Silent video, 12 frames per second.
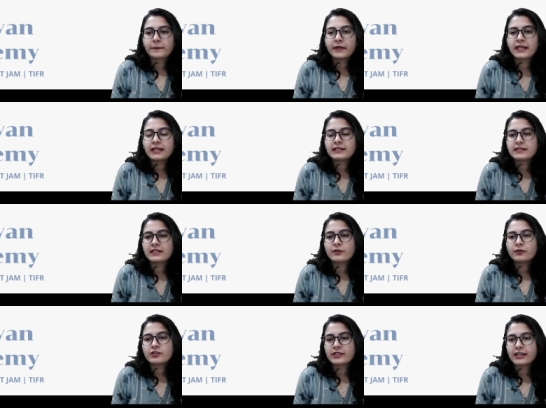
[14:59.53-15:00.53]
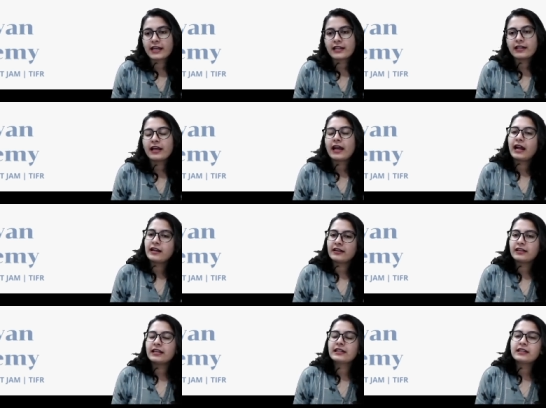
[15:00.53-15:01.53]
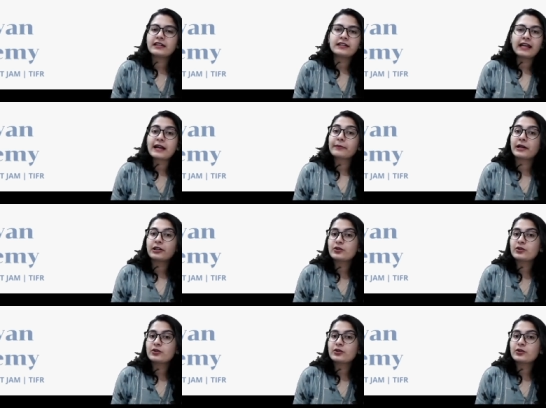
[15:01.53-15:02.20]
P H C O C L, and it can attack by